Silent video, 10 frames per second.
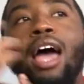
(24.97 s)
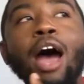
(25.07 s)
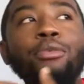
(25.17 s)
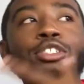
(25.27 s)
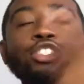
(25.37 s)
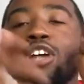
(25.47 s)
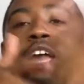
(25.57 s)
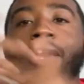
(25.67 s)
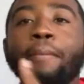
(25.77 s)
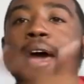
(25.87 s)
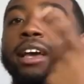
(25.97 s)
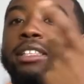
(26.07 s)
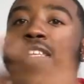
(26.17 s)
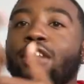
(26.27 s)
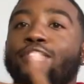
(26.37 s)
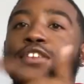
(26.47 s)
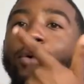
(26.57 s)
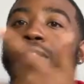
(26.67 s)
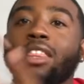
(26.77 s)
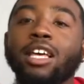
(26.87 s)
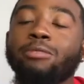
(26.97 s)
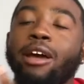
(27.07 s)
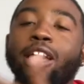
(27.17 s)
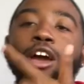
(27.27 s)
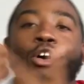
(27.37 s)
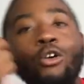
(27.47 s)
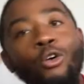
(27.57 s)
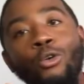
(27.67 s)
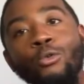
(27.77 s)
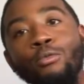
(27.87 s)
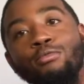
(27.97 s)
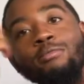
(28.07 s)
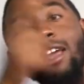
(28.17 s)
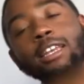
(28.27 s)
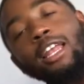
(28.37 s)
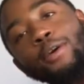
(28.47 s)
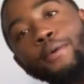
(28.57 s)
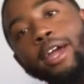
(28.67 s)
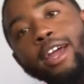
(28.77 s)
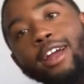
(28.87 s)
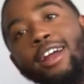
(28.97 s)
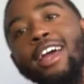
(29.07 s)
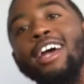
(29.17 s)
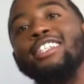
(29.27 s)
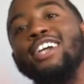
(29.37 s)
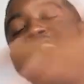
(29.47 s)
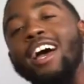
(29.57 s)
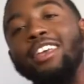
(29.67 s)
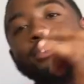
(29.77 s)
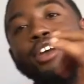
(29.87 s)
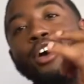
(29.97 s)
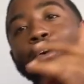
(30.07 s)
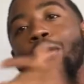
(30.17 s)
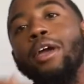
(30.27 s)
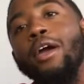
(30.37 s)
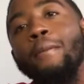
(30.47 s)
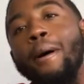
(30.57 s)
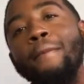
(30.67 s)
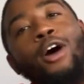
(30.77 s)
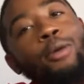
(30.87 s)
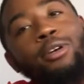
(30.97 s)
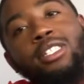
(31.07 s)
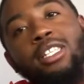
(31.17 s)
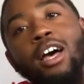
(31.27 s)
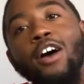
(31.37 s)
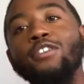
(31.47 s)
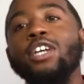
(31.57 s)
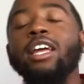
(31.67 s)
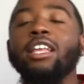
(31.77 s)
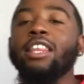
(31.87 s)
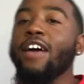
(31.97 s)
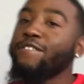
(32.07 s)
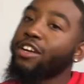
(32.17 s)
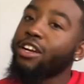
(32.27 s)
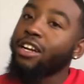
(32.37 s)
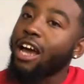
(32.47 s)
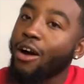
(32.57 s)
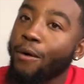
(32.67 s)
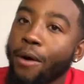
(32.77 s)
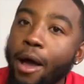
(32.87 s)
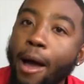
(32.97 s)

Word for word: I was just trying to get back into the flow of things back at home in Delaware, trying, you know, get on my barber stuff, trying to get that figured out.